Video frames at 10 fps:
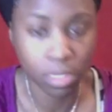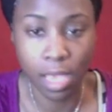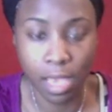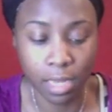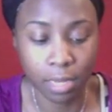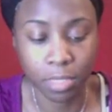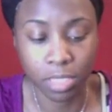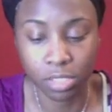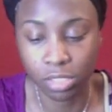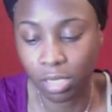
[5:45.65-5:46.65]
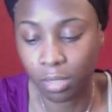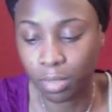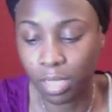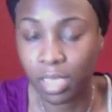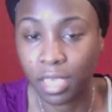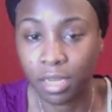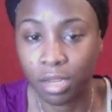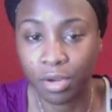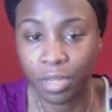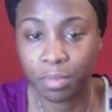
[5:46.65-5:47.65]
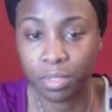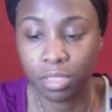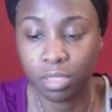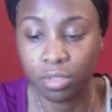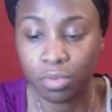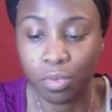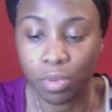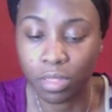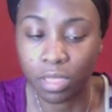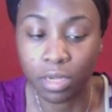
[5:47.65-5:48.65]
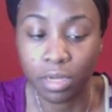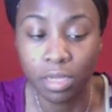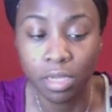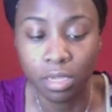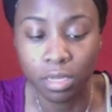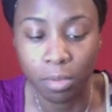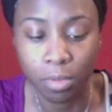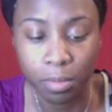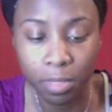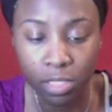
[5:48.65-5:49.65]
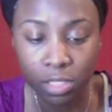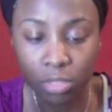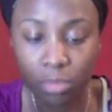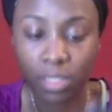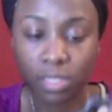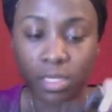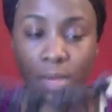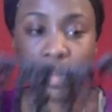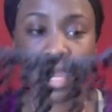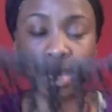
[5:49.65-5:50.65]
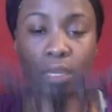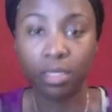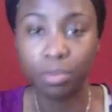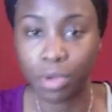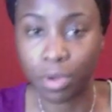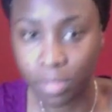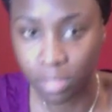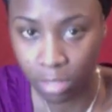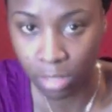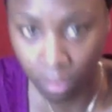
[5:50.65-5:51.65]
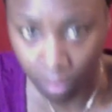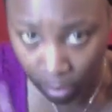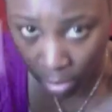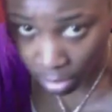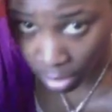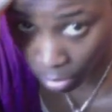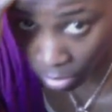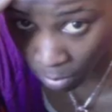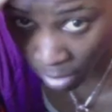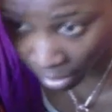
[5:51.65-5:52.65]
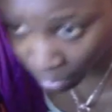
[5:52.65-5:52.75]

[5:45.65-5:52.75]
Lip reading: and I'm going to start applying. I already put the glue on there. Now what I'm going to do is I'm not going to, on the back